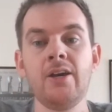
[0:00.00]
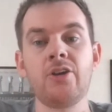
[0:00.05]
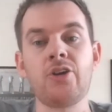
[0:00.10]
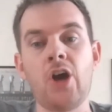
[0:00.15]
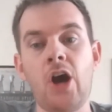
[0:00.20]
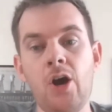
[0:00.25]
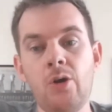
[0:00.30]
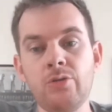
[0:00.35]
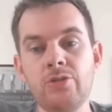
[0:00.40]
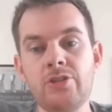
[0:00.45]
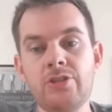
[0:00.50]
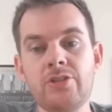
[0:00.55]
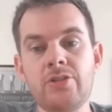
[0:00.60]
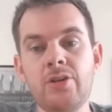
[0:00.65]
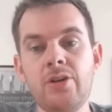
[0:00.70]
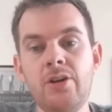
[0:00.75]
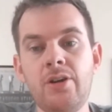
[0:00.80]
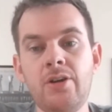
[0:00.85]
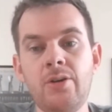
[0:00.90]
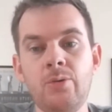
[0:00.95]

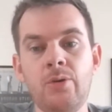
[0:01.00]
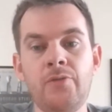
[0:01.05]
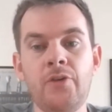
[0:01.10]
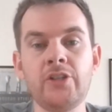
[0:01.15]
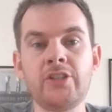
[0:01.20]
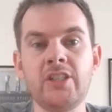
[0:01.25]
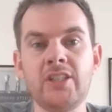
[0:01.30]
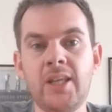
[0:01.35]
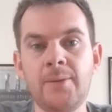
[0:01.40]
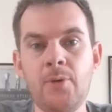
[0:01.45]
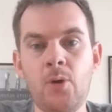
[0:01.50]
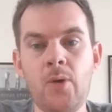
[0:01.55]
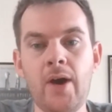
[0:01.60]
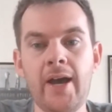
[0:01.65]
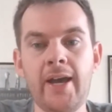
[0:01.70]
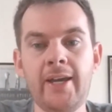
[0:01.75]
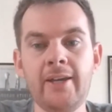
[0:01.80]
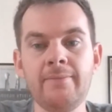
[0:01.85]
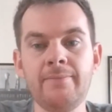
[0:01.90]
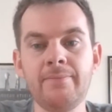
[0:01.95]
Colts, we're versing them
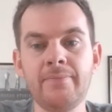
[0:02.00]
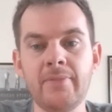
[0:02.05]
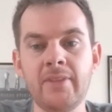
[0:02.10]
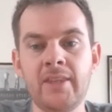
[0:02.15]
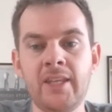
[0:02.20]
away.